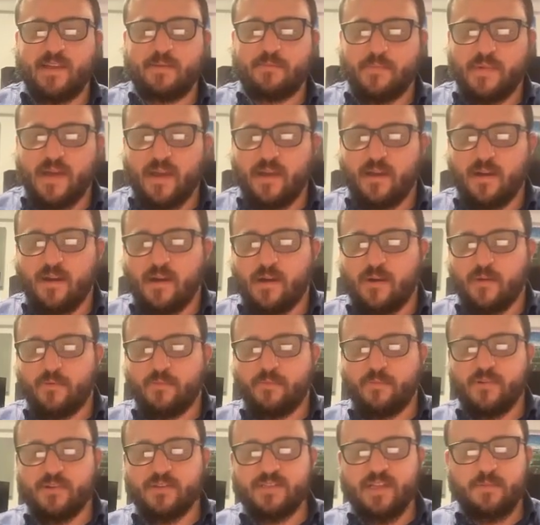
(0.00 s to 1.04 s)
by our
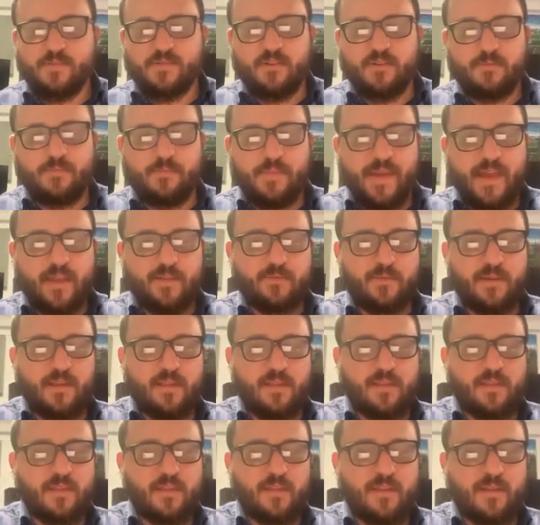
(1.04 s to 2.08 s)
perceptual
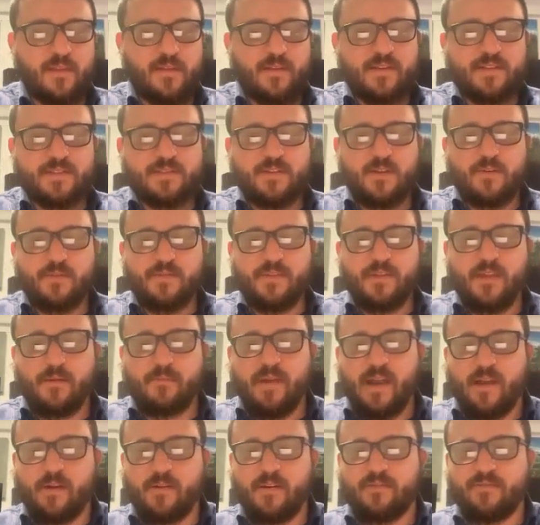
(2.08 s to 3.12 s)
bandwidth. So, the
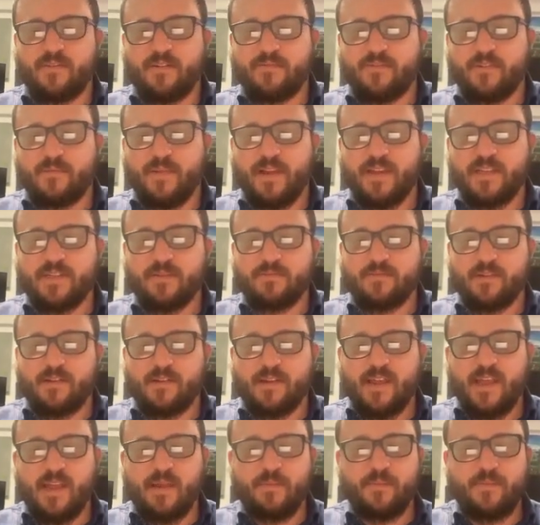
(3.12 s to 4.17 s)
amount of information we're
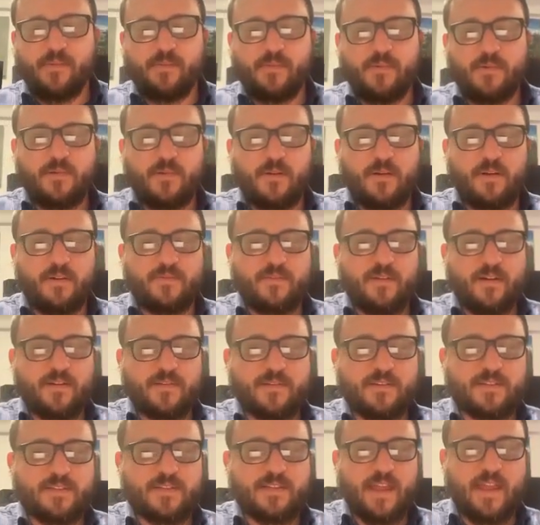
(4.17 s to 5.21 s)
capable of
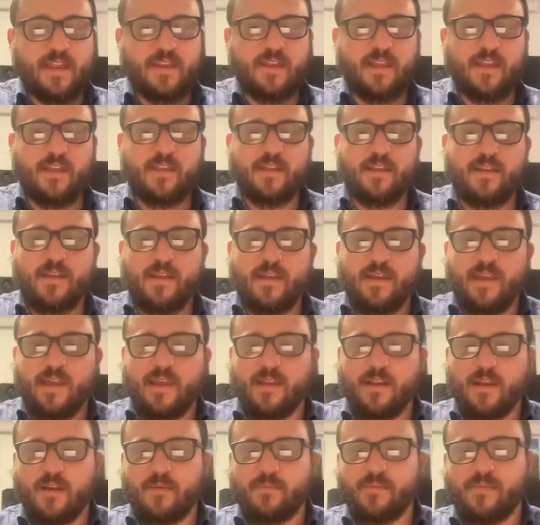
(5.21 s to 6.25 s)
understanding
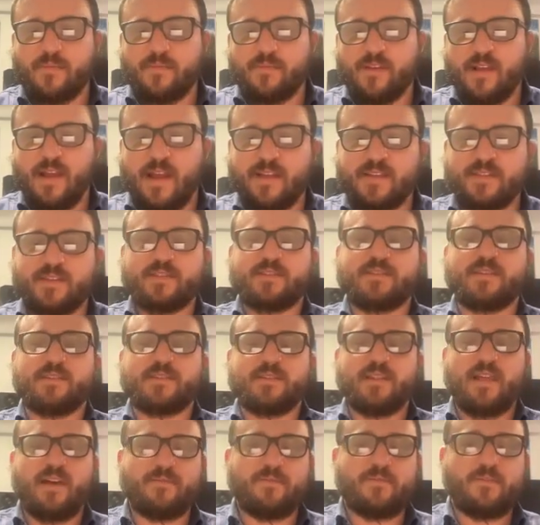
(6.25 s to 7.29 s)
in our
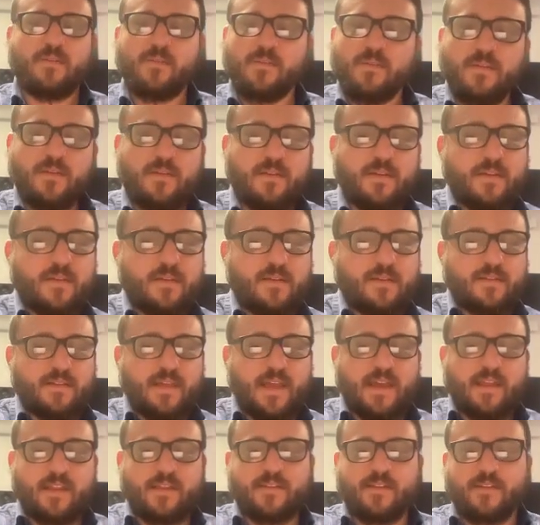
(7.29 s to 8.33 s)
consciousness level
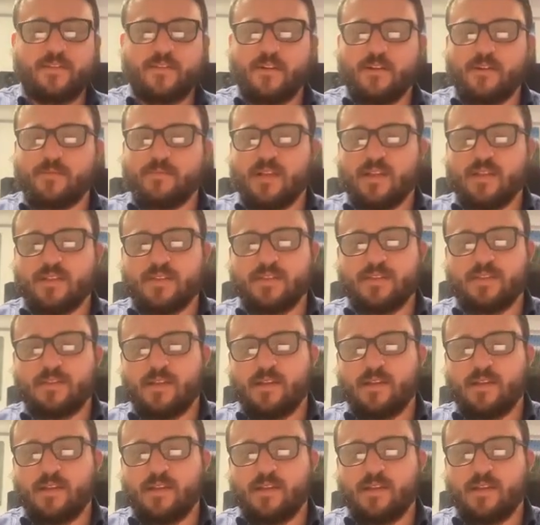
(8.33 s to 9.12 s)
kind of determines